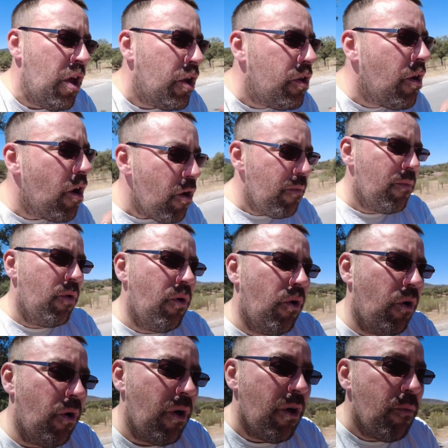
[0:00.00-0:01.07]
No
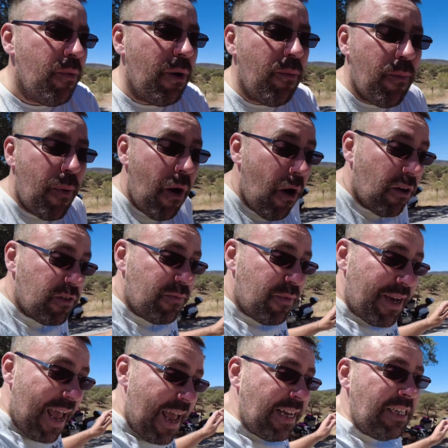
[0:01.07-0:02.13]
more will parts of
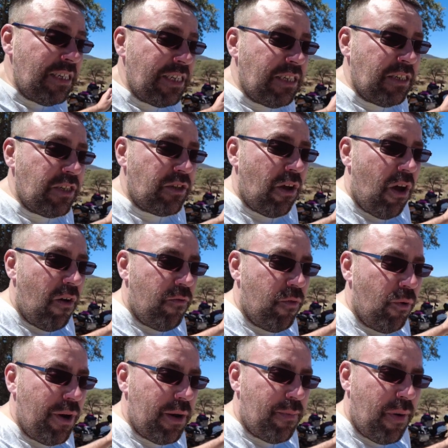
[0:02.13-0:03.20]
my engine start
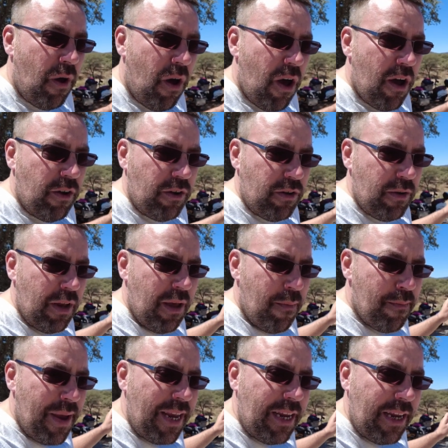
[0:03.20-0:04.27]
falling apart and
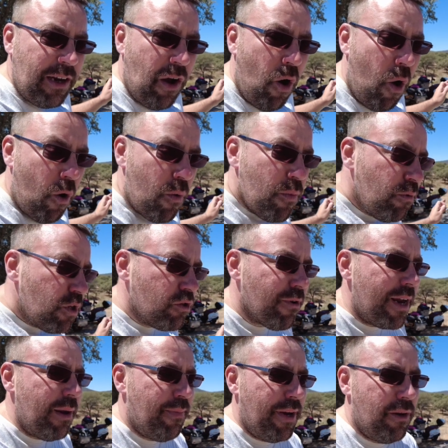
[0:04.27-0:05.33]
making horrible
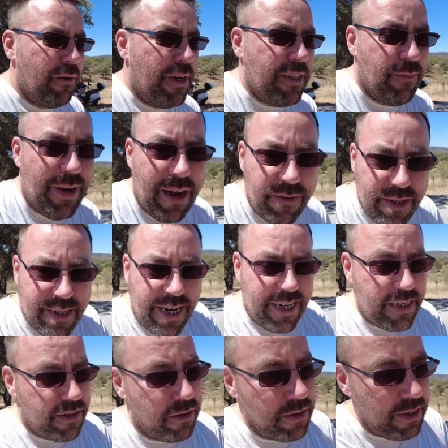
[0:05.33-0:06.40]
scrapey noise and we have to
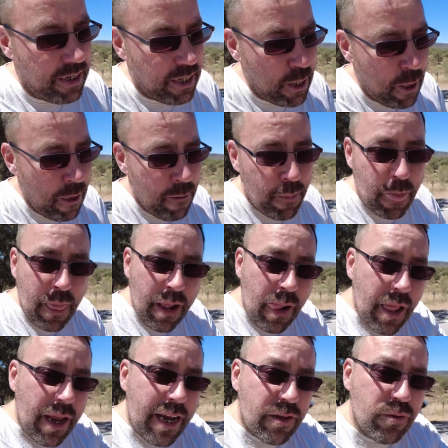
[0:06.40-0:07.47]
take it to Honda.
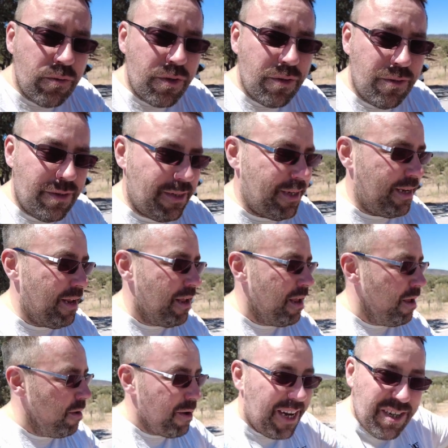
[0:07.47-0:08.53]
It's all sorted.
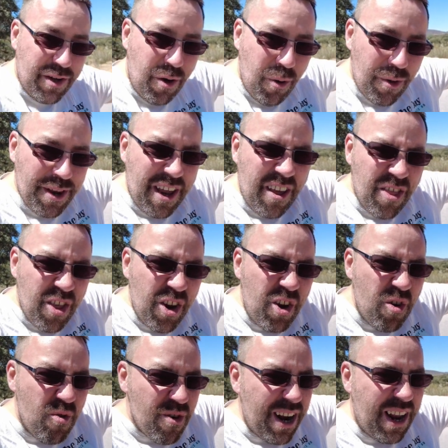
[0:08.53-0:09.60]
But it's cool, isn't it? The
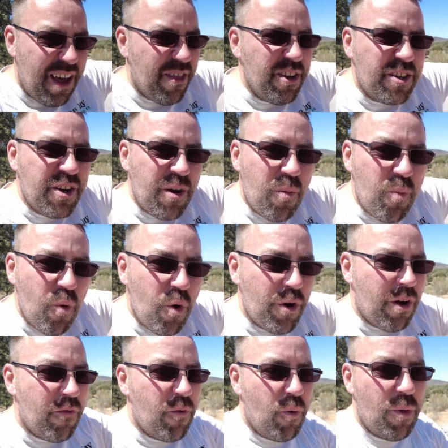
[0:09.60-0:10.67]
gorilla that's going to
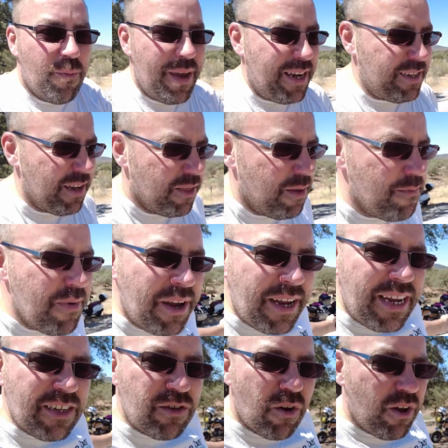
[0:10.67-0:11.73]
warn off all the bigs. The
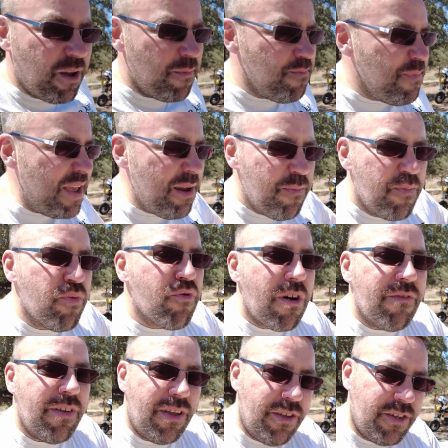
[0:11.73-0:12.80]
monkey's got like a big
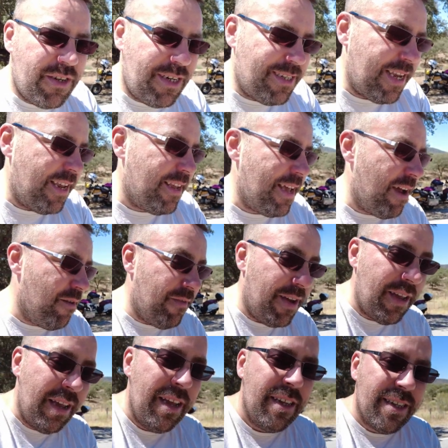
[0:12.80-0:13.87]
brother that's going to take care of
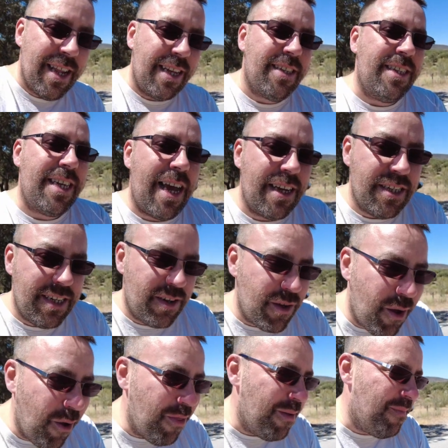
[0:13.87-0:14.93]
it. So let's attach this
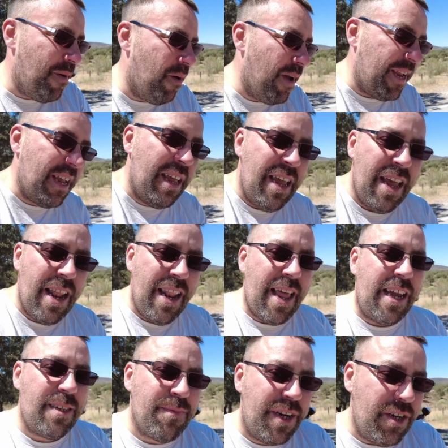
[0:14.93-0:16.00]
on the bike.
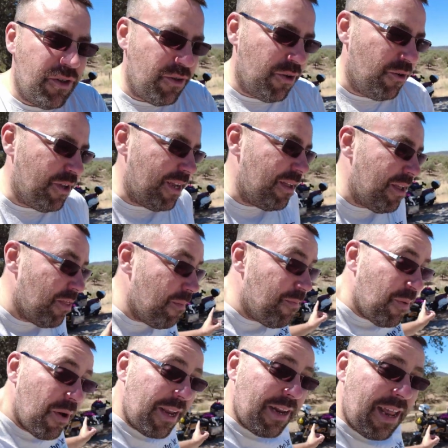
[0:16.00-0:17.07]
Let's make sure that the
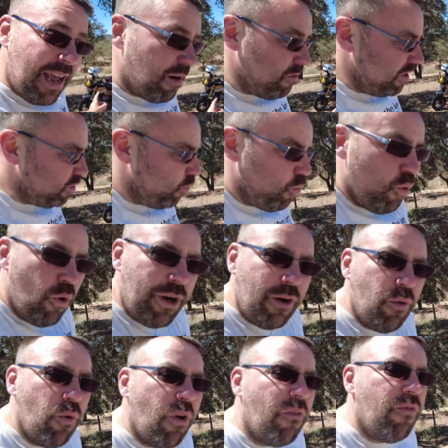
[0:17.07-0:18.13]
bike now is
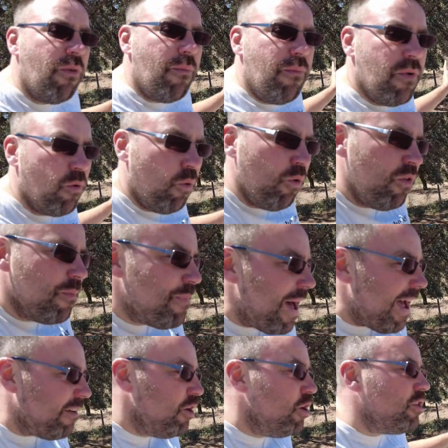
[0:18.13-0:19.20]
warning all of them, all of the
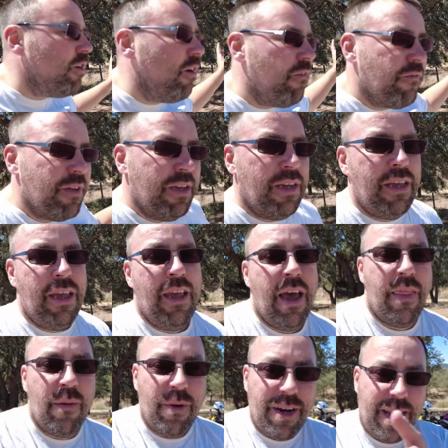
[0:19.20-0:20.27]
badness off,
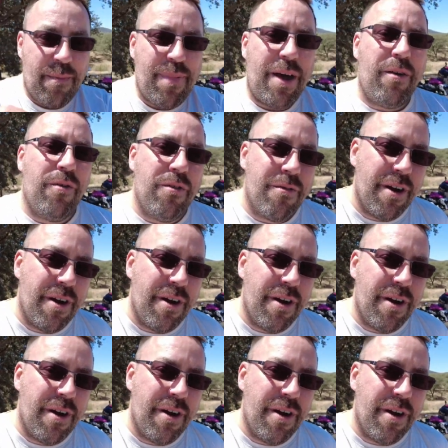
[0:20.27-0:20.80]
and then we're going to get back on the